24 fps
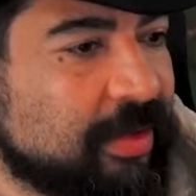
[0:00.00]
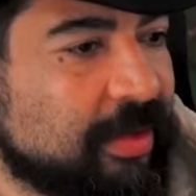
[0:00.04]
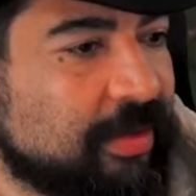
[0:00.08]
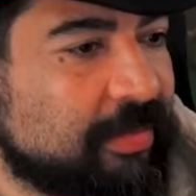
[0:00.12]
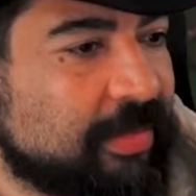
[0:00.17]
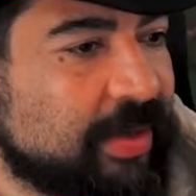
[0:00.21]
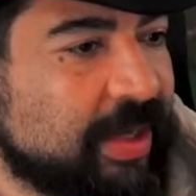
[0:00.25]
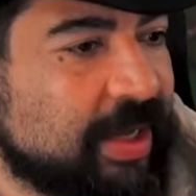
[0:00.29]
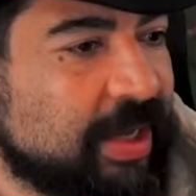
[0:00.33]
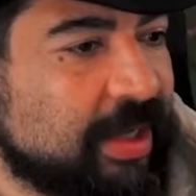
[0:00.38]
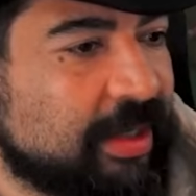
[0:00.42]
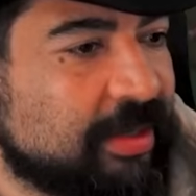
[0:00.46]

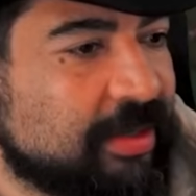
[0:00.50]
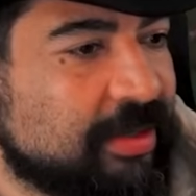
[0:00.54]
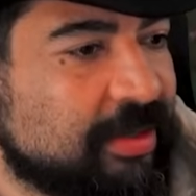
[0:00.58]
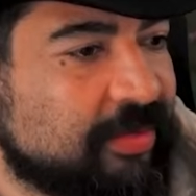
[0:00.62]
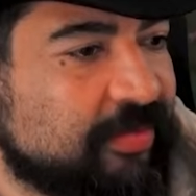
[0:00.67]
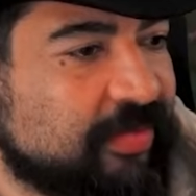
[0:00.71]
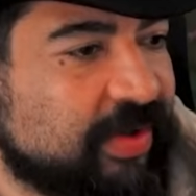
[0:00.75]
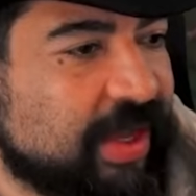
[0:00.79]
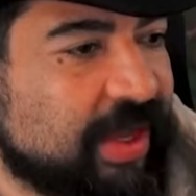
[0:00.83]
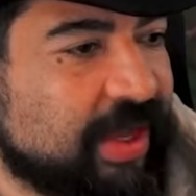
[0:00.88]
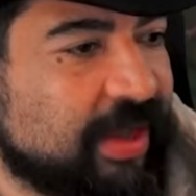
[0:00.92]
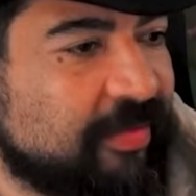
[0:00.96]
Come back.
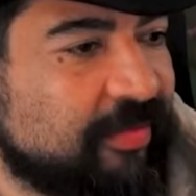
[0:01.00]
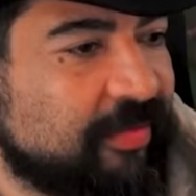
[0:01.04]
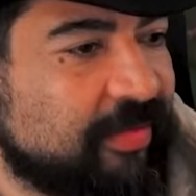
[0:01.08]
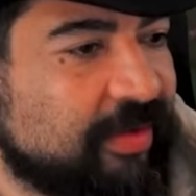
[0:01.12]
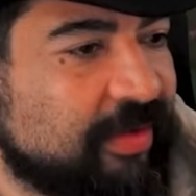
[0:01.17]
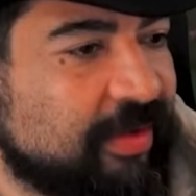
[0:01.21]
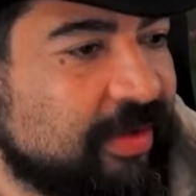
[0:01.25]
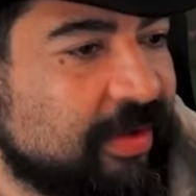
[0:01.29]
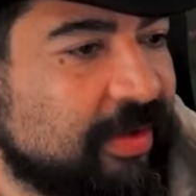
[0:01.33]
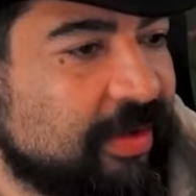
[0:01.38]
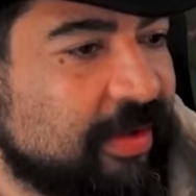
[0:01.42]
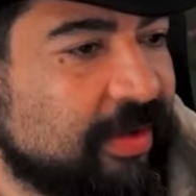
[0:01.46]
Survive.
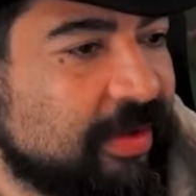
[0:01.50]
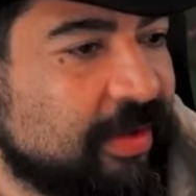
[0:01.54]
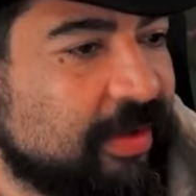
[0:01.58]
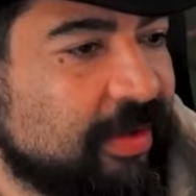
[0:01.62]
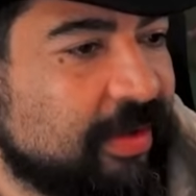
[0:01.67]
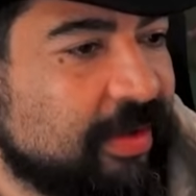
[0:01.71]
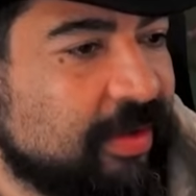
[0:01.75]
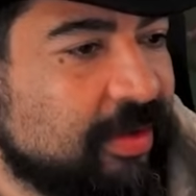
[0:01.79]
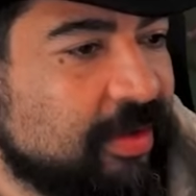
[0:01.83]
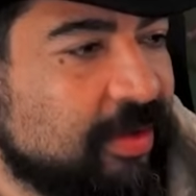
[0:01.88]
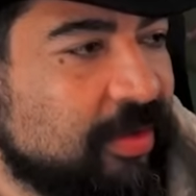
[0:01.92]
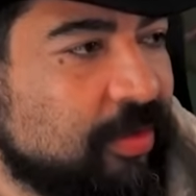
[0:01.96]

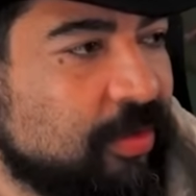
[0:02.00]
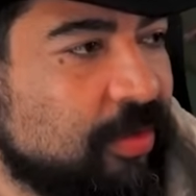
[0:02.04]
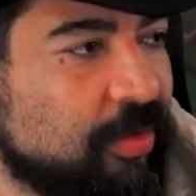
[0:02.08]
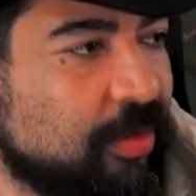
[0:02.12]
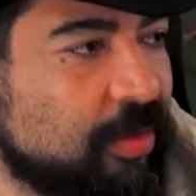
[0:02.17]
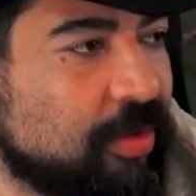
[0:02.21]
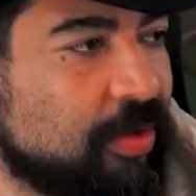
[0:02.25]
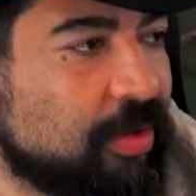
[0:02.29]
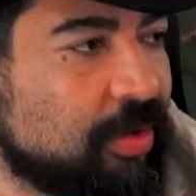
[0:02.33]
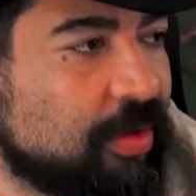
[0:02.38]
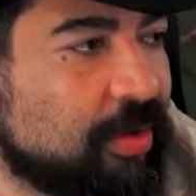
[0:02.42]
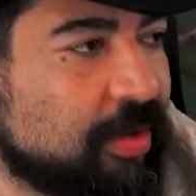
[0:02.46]

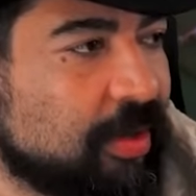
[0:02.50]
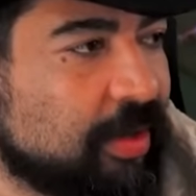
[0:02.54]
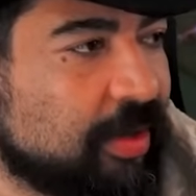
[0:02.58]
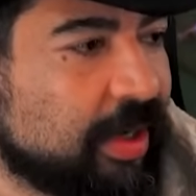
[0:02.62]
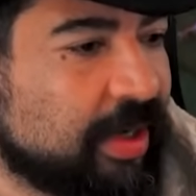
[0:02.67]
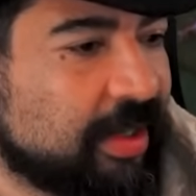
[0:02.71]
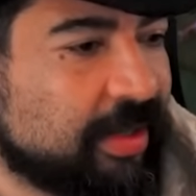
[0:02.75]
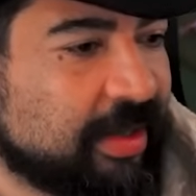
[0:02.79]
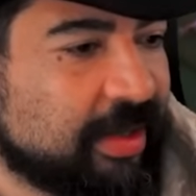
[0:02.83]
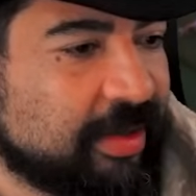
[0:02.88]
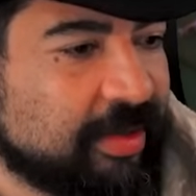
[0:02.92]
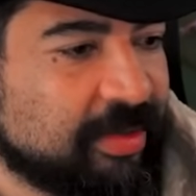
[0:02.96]
Whew. All
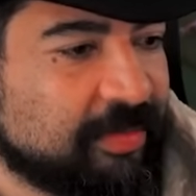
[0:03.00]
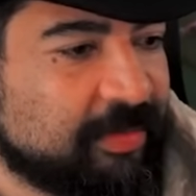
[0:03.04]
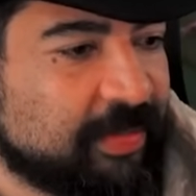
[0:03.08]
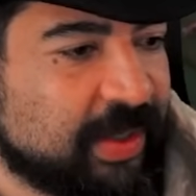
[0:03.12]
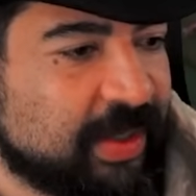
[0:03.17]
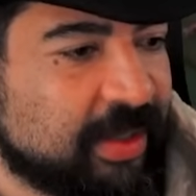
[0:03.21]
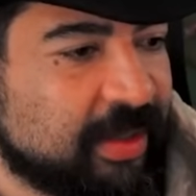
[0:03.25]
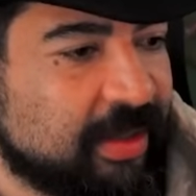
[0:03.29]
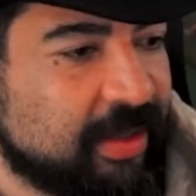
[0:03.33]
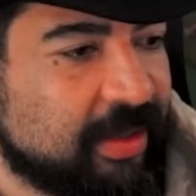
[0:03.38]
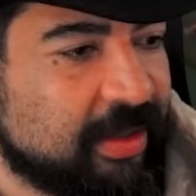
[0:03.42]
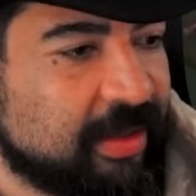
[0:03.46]
right, that was
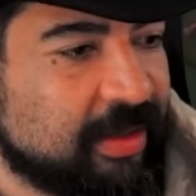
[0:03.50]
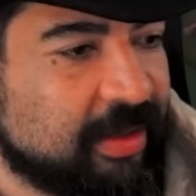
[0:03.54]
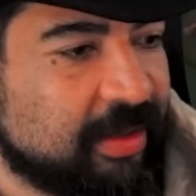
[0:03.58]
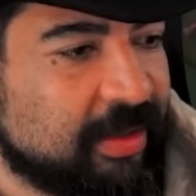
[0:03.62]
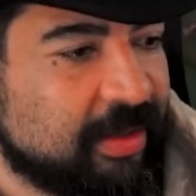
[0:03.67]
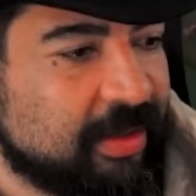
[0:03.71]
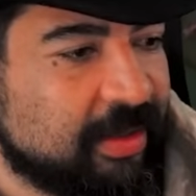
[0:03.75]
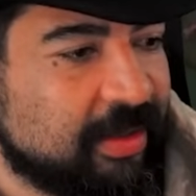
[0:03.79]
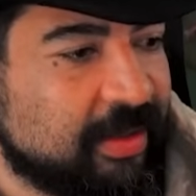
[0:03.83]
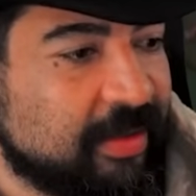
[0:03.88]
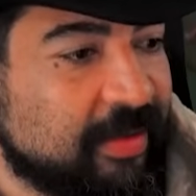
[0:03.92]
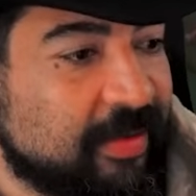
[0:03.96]
big.
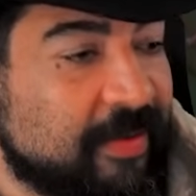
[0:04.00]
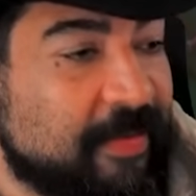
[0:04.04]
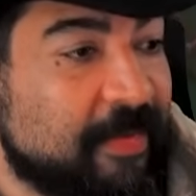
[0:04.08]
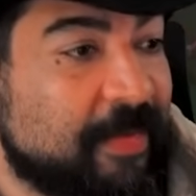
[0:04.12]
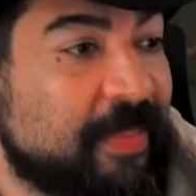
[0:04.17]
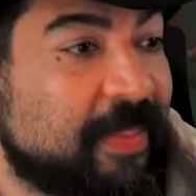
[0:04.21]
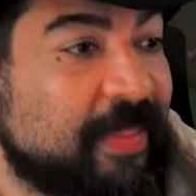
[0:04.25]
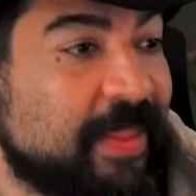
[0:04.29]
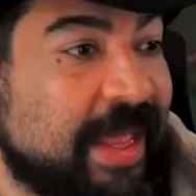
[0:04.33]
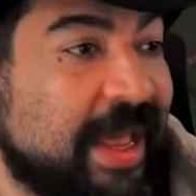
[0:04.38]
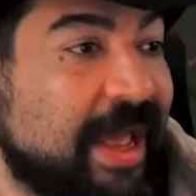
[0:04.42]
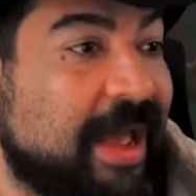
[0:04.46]

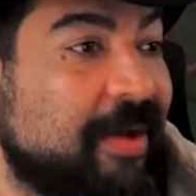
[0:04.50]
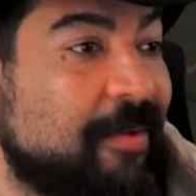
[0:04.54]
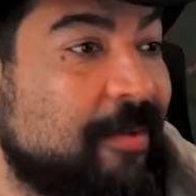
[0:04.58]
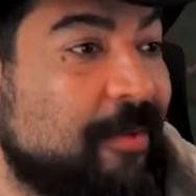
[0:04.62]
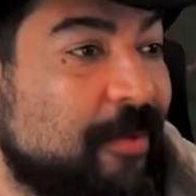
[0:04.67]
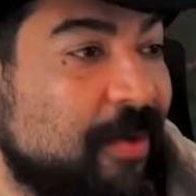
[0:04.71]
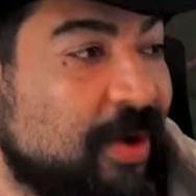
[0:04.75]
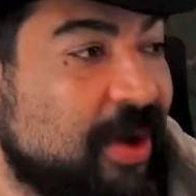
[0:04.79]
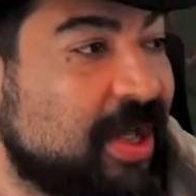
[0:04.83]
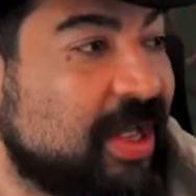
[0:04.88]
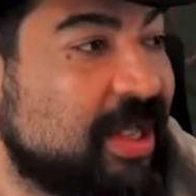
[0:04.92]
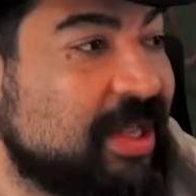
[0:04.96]
That
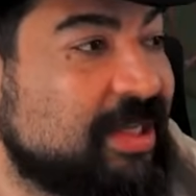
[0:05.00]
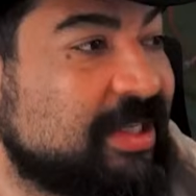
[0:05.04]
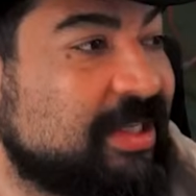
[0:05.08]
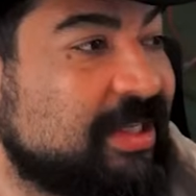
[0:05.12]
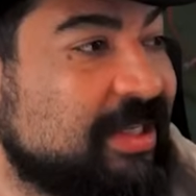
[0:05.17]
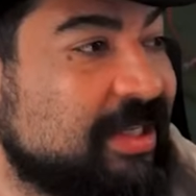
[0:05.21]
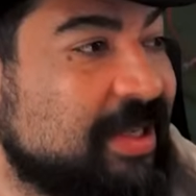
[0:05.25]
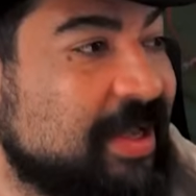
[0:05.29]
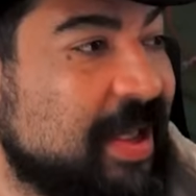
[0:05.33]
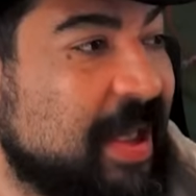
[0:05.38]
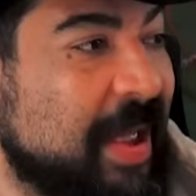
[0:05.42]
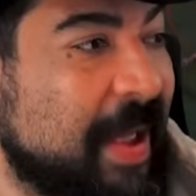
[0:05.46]

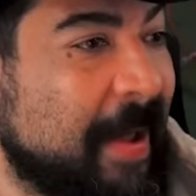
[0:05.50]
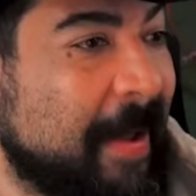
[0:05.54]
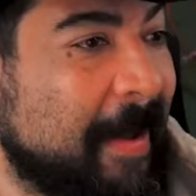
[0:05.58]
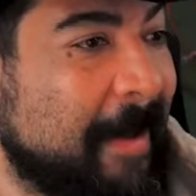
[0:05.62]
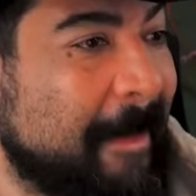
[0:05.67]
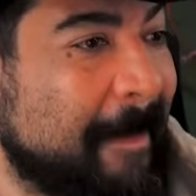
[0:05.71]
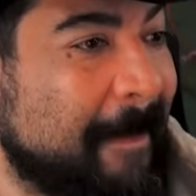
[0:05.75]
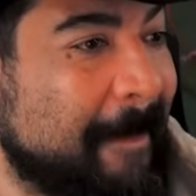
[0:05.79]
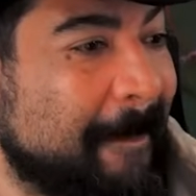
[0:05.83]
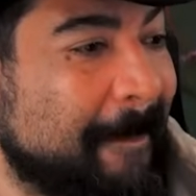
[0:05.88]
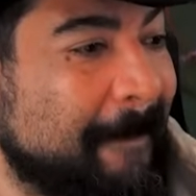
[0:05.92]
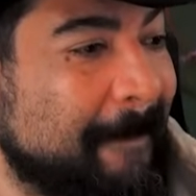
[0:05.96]
was
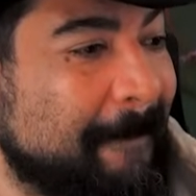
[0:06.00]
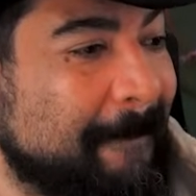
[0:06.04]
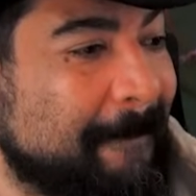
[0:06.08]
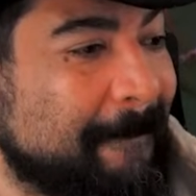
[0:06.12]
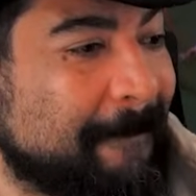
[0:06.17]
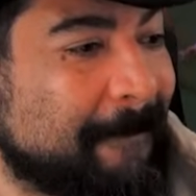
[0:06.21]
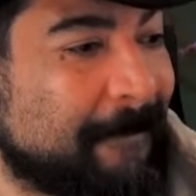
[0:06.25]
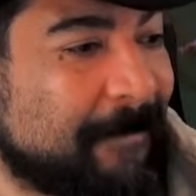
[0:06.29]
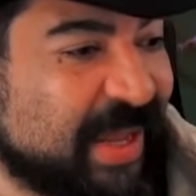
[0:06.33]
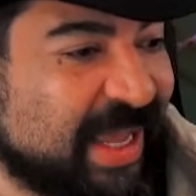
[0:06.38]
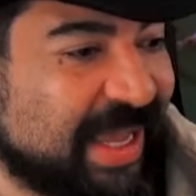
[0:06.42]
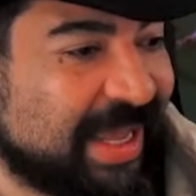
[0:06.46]

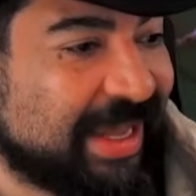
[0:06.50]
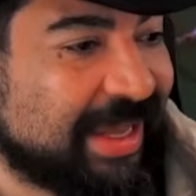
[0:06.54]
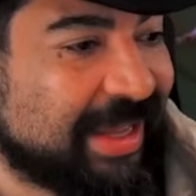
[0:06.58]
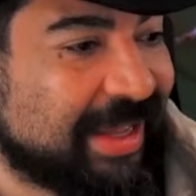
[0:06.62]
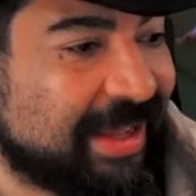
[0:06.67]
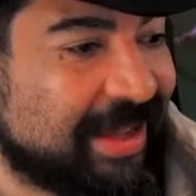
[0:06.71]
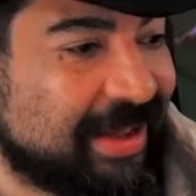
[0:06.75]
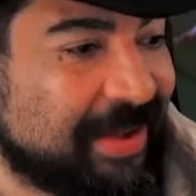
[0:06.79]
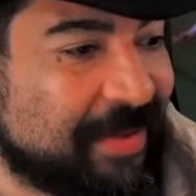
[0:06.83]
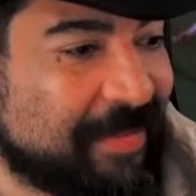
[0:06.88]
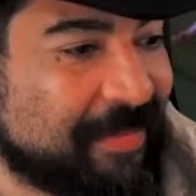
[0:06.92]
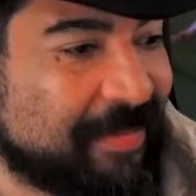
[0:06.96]

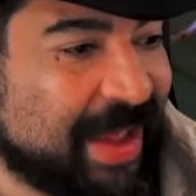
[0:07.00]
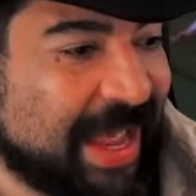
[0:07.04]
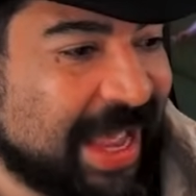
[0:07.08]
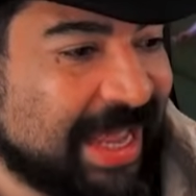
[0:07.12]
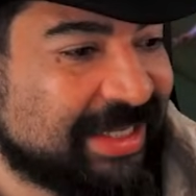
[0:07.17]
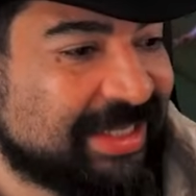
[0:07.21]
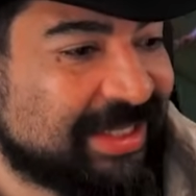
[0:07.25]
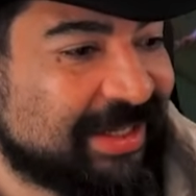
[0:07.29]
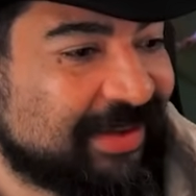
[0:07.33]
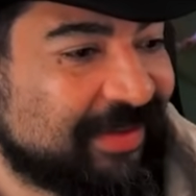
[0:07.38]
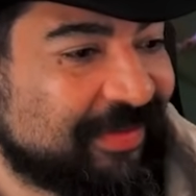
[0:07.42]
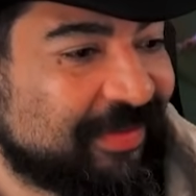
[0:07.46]
big.
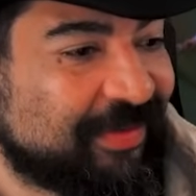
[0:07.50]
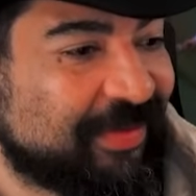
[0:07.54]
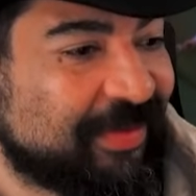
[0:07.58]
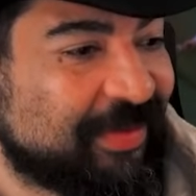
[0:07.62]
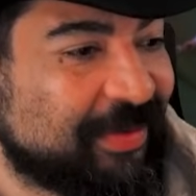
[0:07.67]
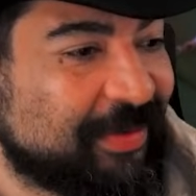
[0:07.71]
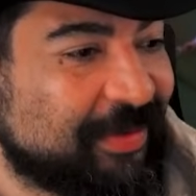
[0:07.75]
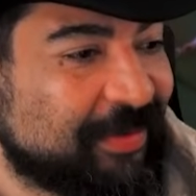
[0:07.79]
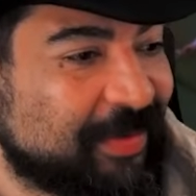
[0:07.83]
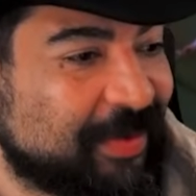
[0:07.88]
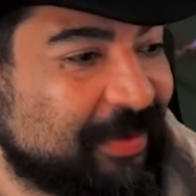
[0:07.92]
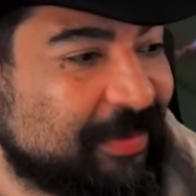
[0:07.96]
Massive,
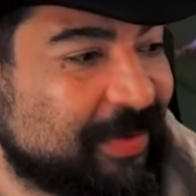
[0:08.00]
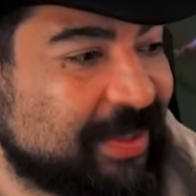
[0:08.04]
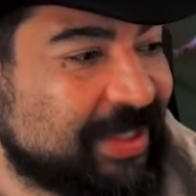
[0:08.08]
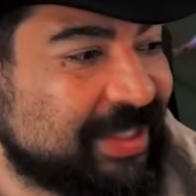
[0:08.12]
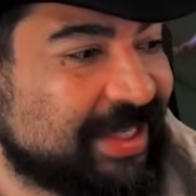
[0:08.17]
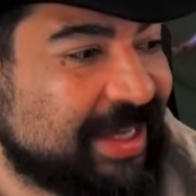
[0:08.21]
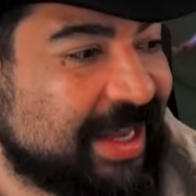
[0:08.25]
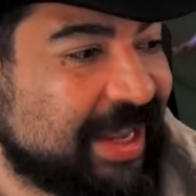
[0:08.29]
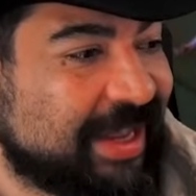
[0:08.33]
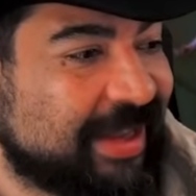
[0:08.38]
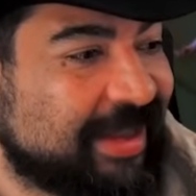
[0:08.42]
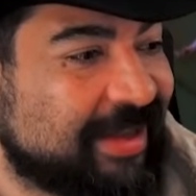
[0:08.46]
one would
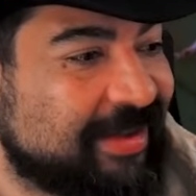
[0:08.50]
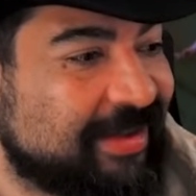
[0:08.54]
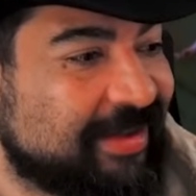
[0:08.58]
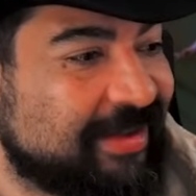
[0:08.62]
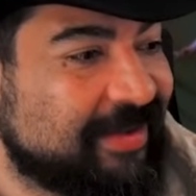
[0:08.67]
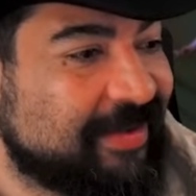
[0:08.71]
say.